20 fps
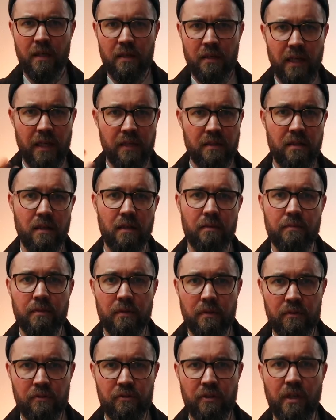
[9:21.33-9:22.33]
Next up,
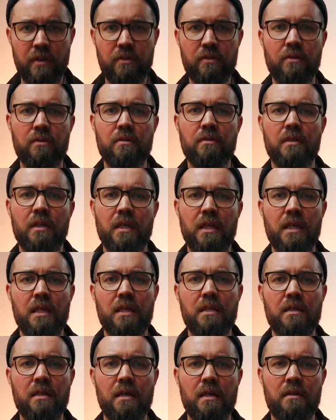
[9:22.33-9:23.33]
trousers,
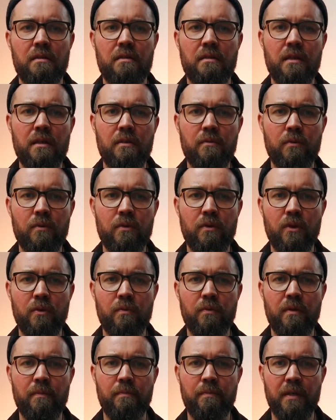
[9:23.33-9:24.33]
and I think we'll go
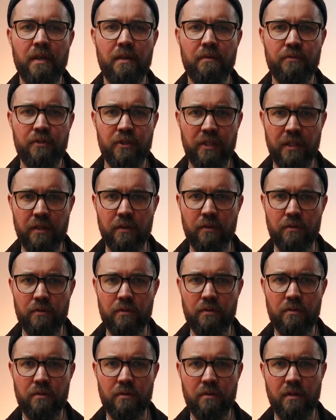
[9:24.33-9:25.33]
with a pair of chinos.